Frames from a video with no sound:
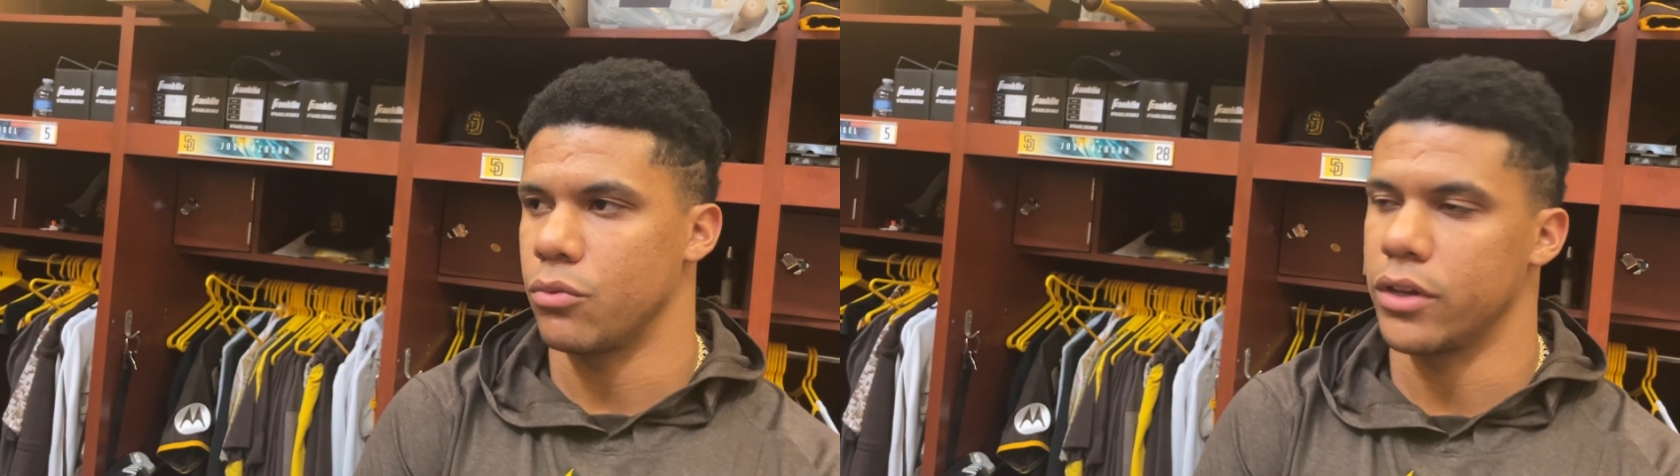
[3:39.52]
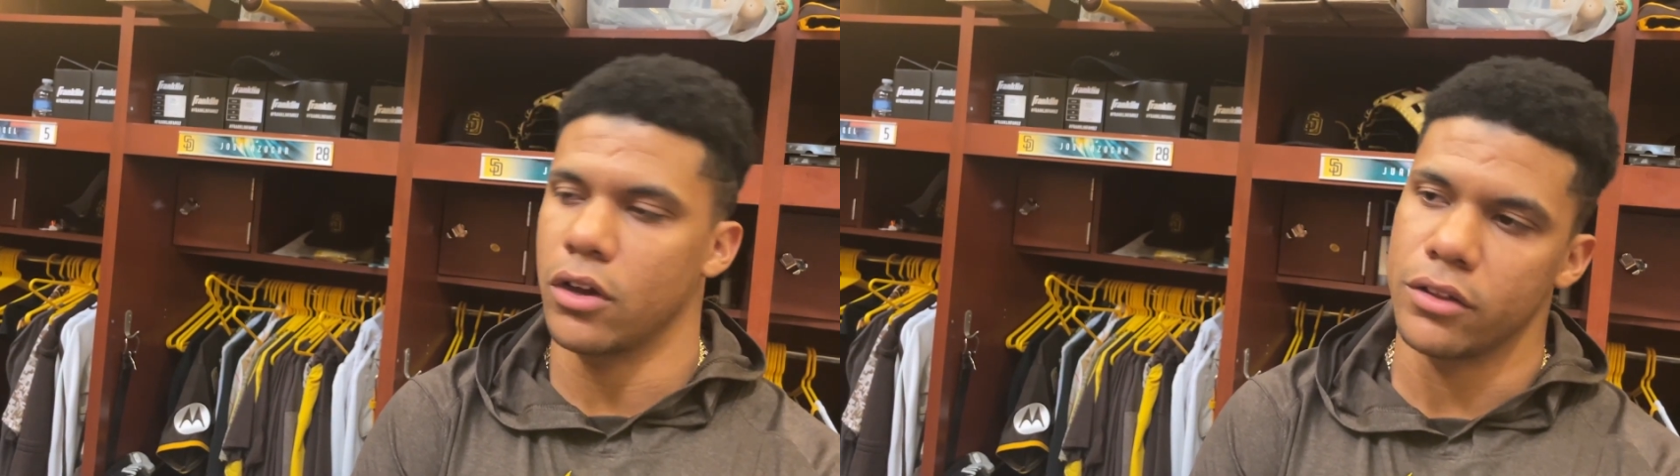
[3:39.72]

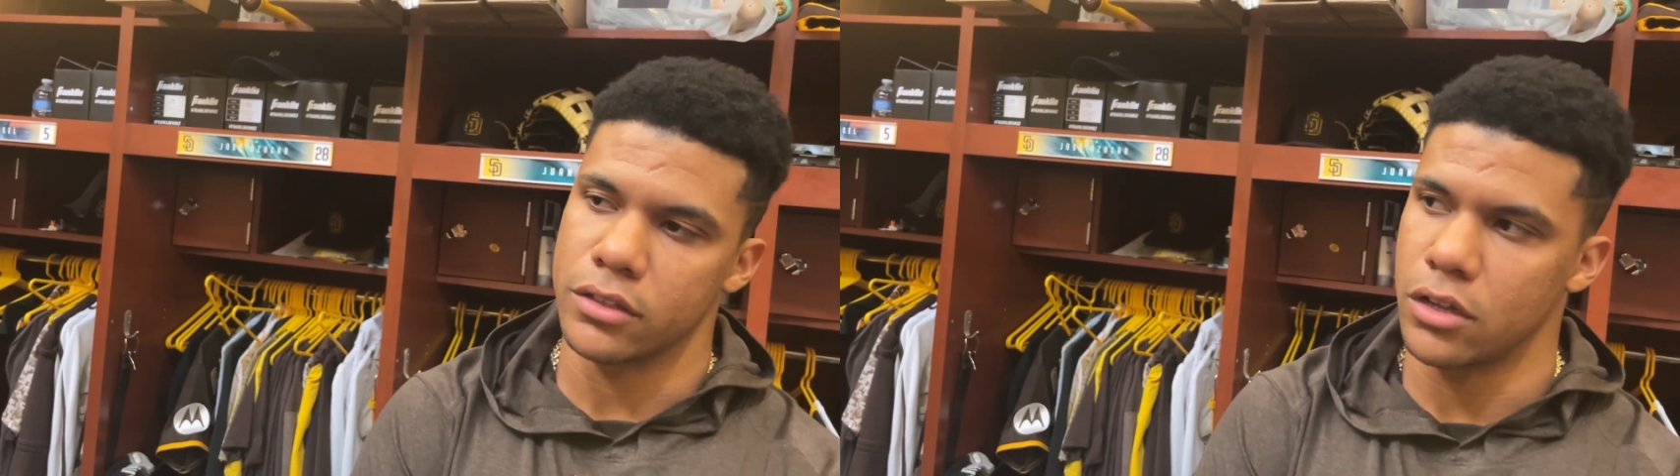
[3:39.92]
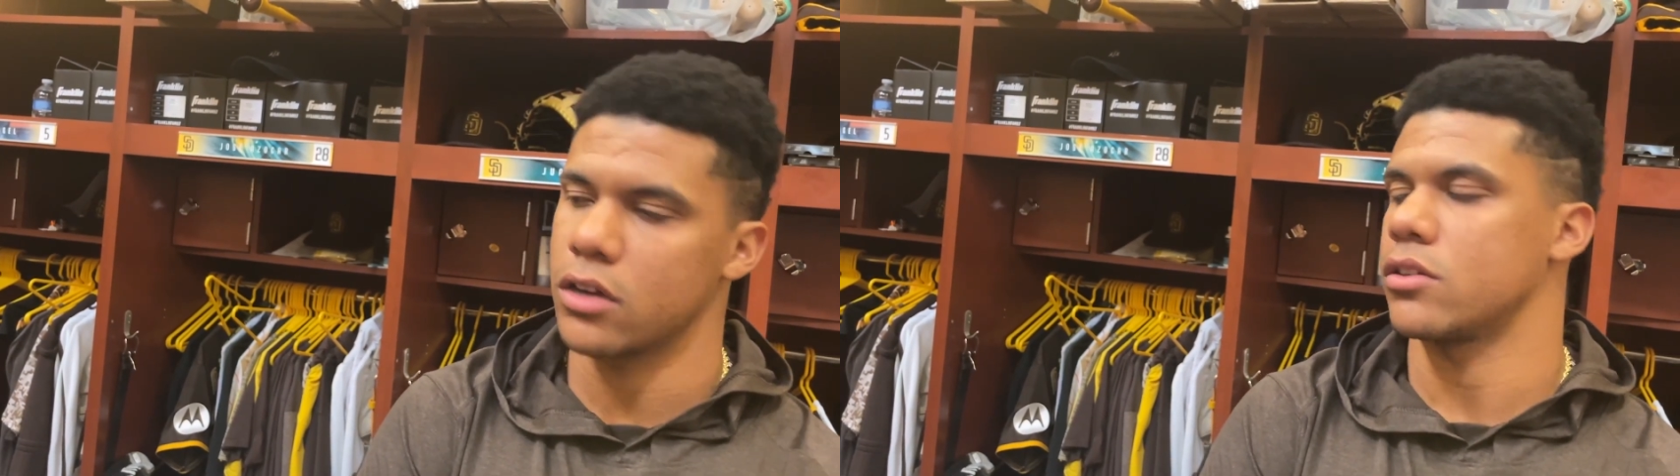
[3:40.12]
we called
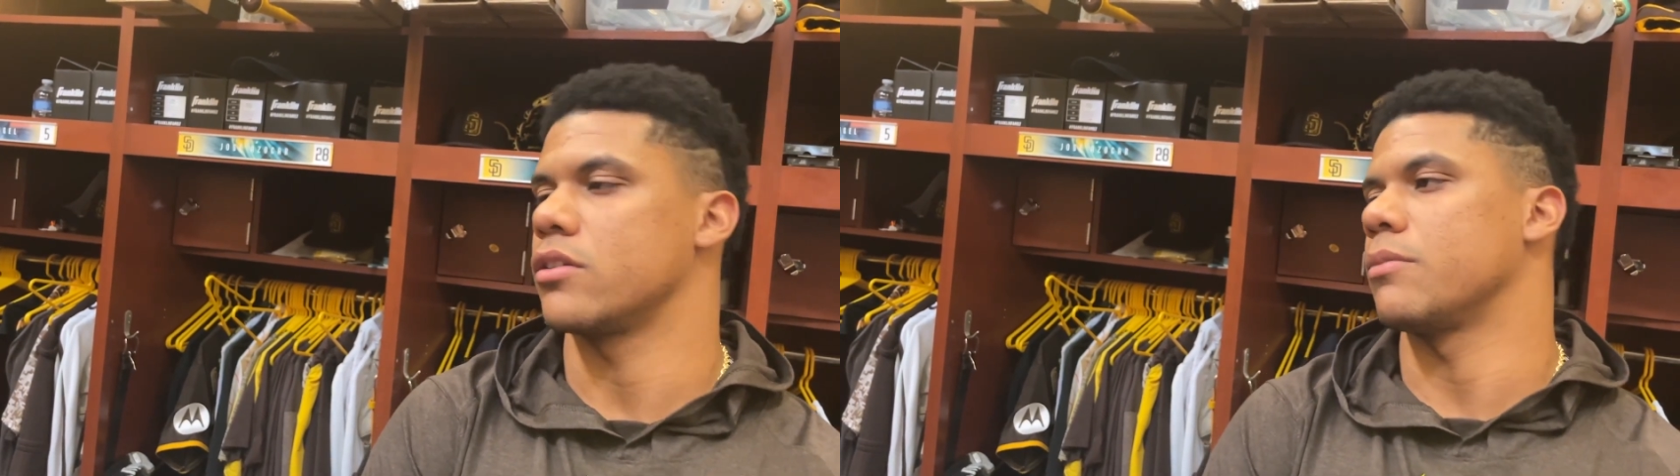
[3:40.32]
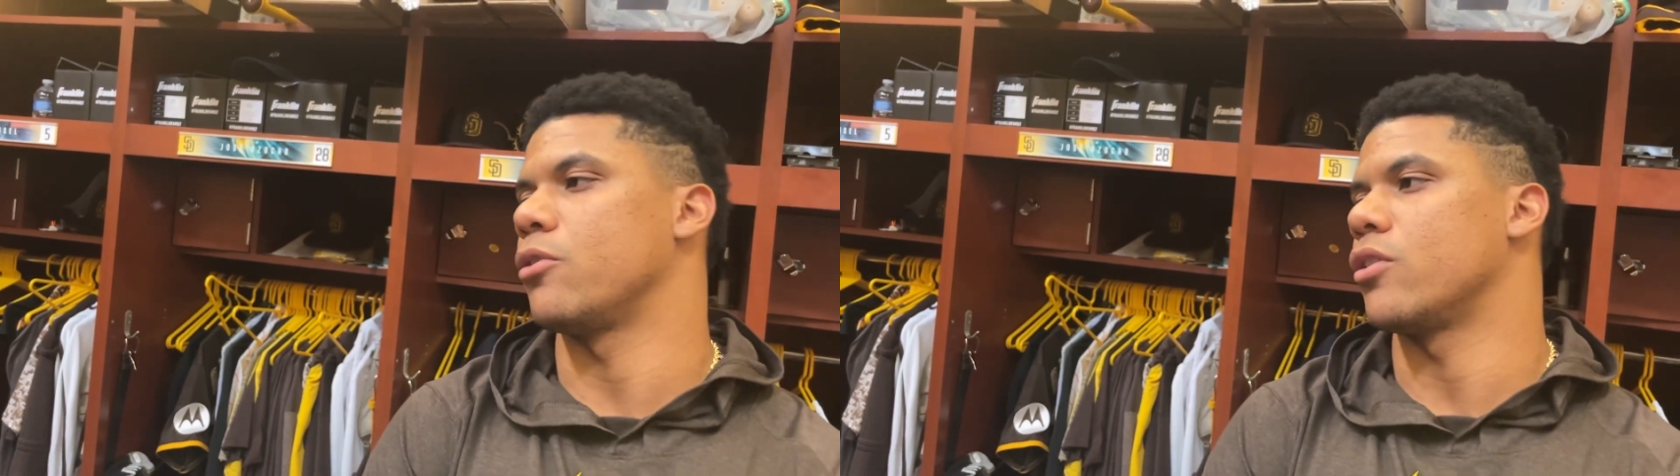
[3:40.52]
the doctor
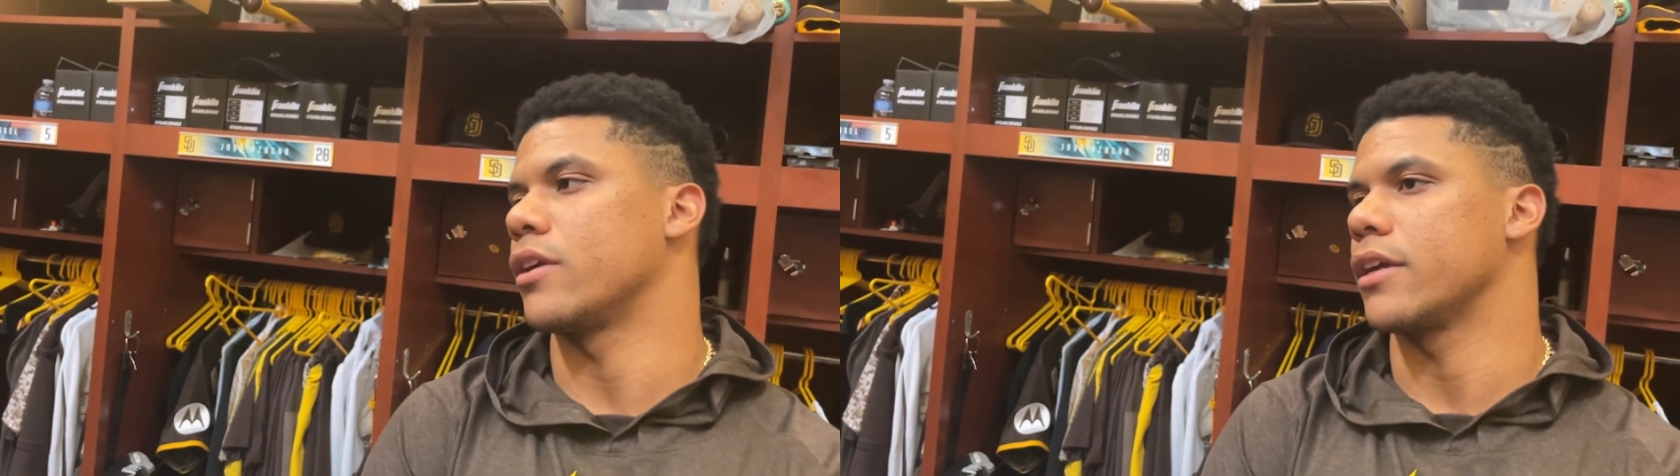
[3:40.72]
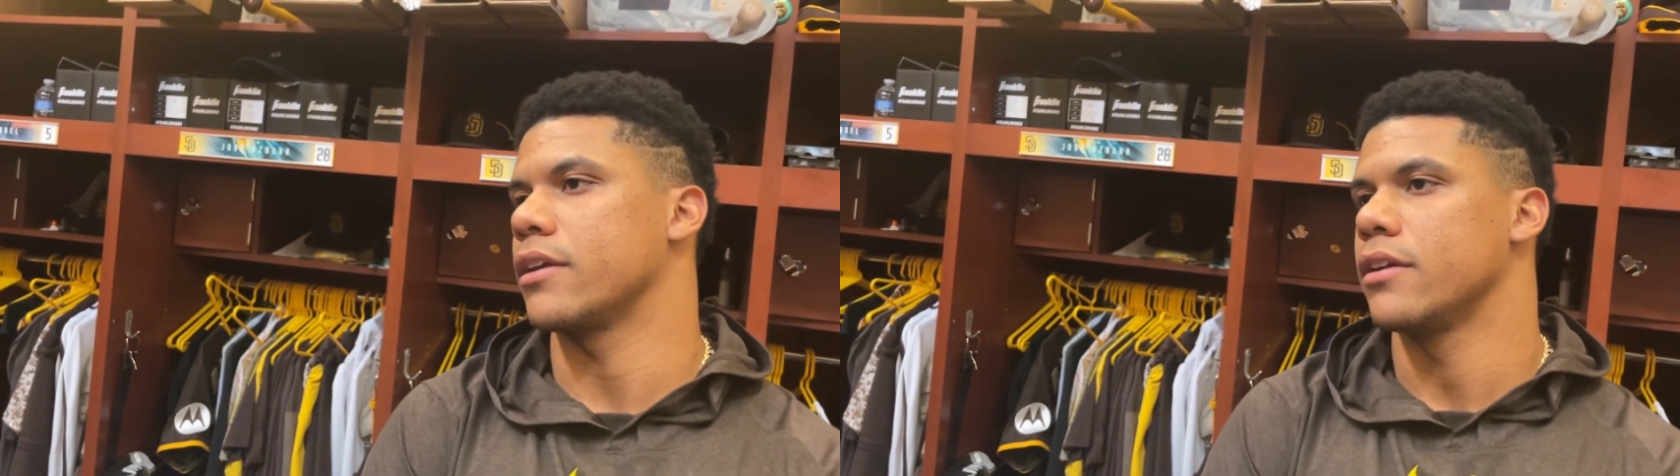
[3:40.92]
in the
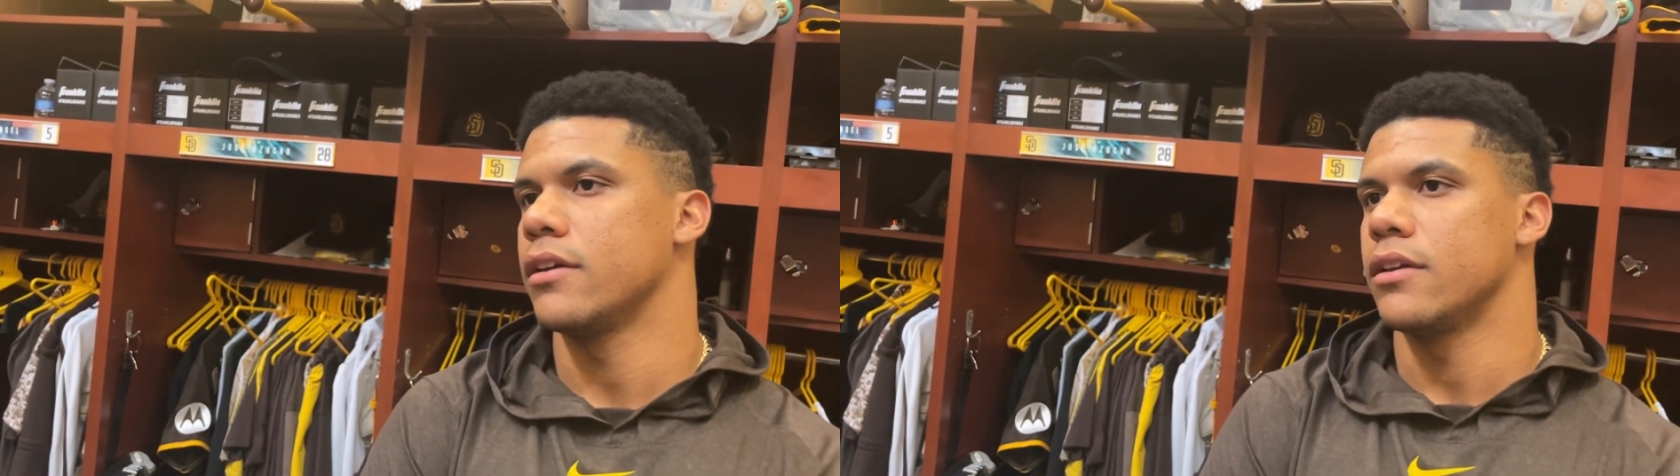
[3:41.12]
morning.